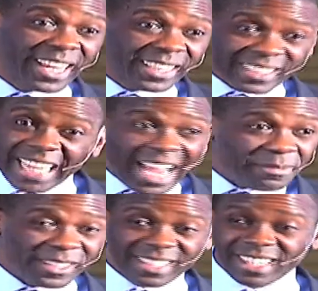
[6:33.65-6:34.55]

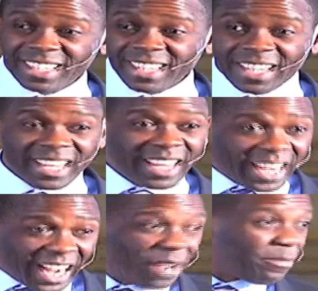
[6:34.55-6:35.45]
Simon,
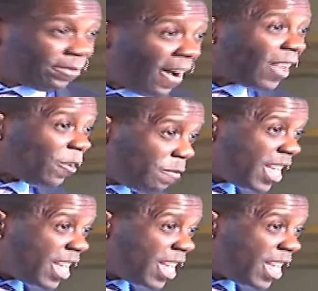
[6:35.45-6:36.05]
come follow me.